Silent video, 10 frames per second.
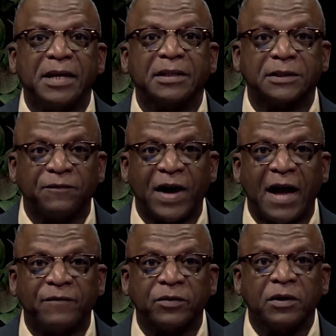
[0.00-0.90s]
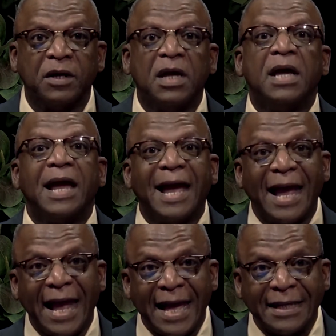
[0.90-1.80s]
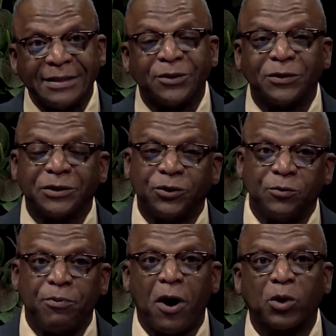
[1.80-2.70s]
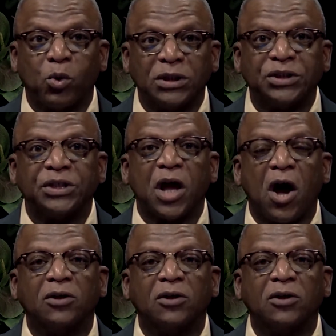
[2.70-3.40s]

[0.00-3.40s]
being a survivor? And so it's a two-part question.